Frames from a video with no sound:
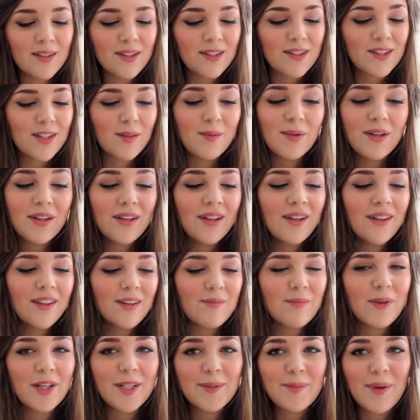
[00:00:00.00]
in the summer
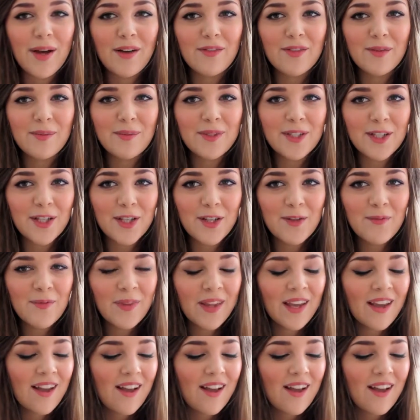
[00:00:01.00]
that most perfumes do.